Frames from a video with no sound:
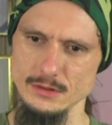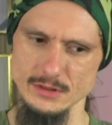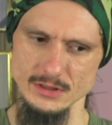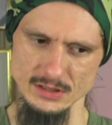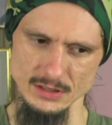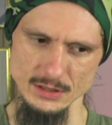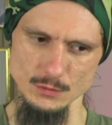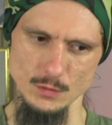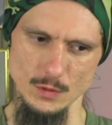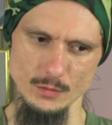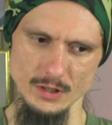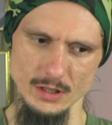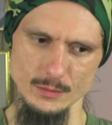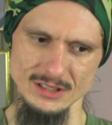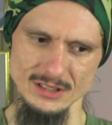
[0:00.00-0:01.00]
see a
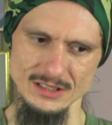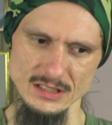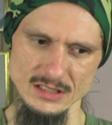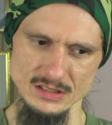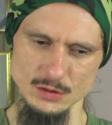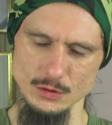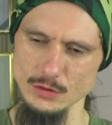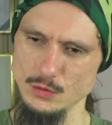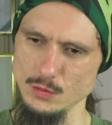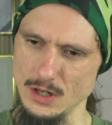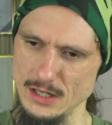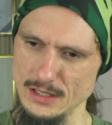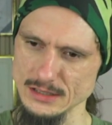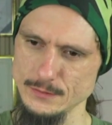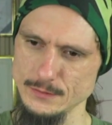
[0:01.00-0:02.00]
woman, I'm at least going to
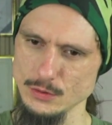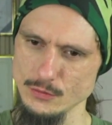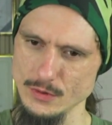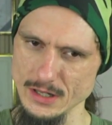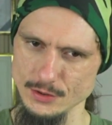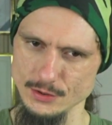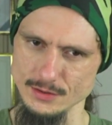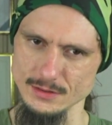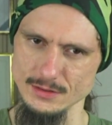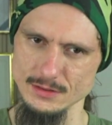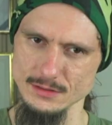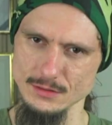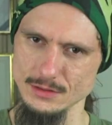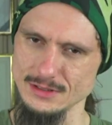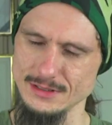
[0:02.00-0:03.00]
ask for
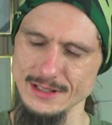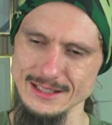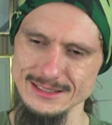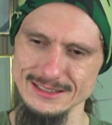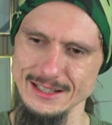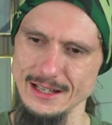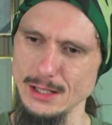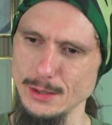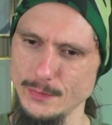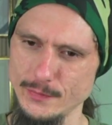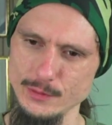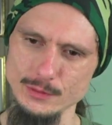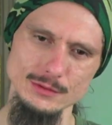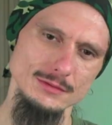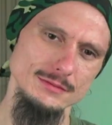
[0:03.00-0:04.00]
directions, because that's
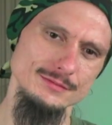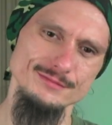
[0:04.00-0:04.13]
helpful